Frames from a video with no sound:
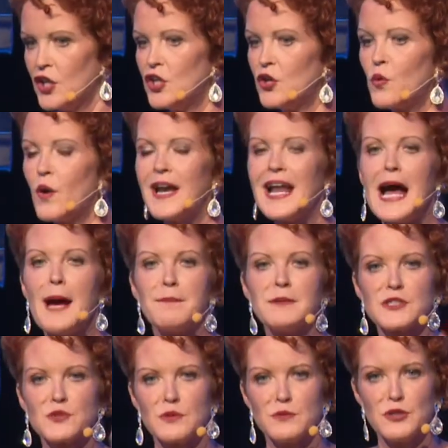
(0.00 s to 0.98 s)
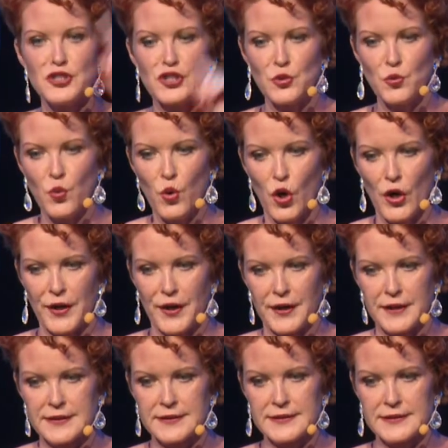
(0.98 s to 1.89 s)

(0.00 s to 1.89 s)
Look what happens when we do one.